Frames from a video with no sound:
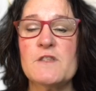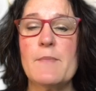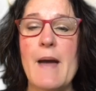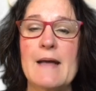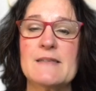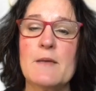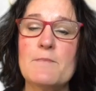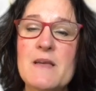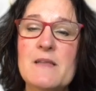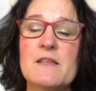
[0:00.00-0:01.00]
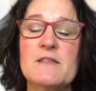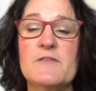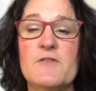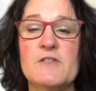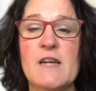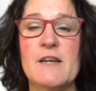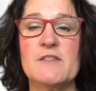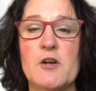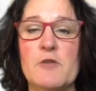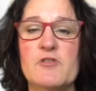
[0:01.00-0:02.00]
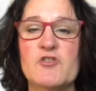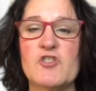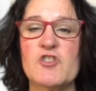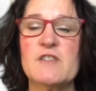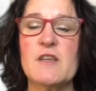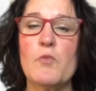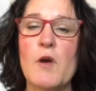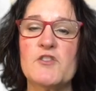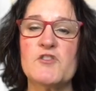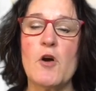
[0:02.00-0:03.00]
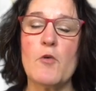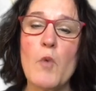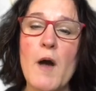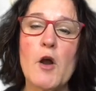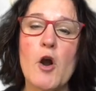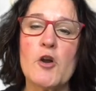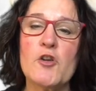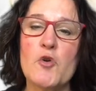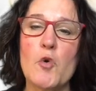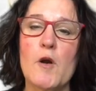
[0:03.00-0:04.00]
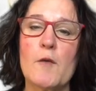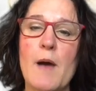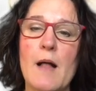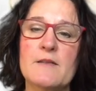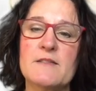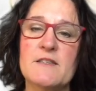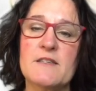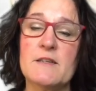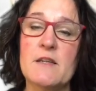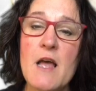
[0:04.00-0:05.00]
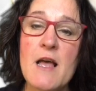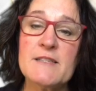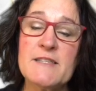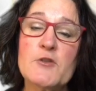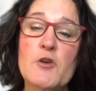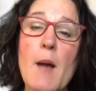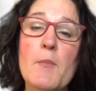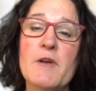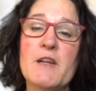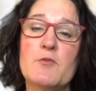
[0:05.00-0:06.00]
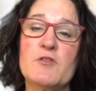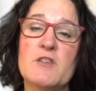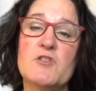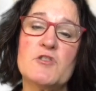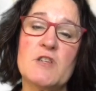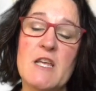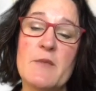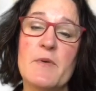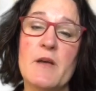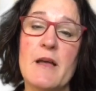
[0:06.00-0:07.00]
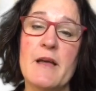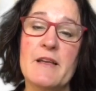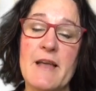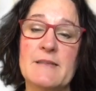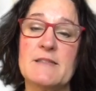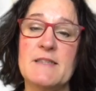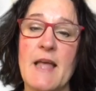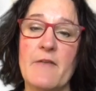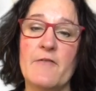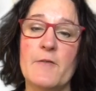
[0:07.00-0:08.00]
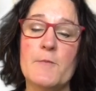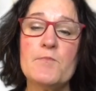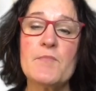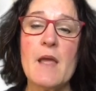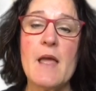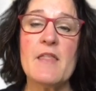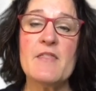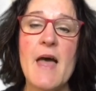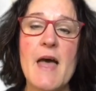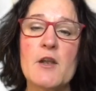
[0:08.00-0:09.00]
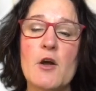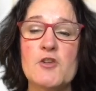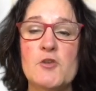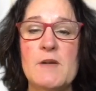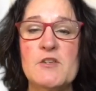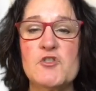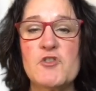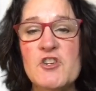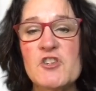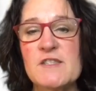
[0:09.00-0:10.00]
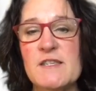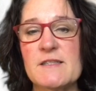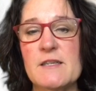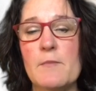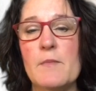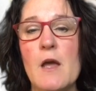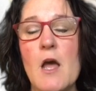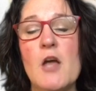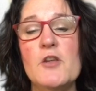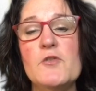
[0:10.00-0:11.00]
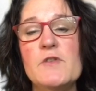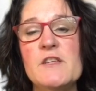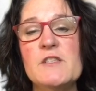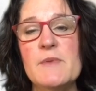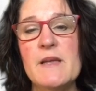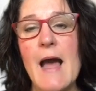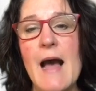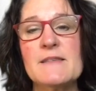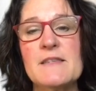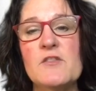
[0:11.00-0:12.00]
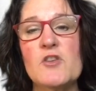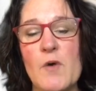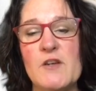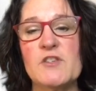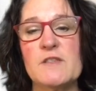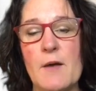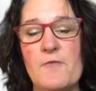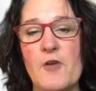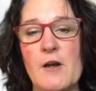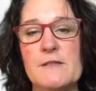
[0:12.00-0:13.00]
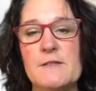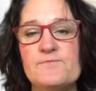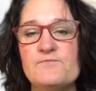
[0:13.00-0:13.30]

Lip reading: in the past that meet these different dietary restrictions, and what are your policies and standard operating procedures to keep guests safe? Then on your registration system, you need to be asking the questions up front.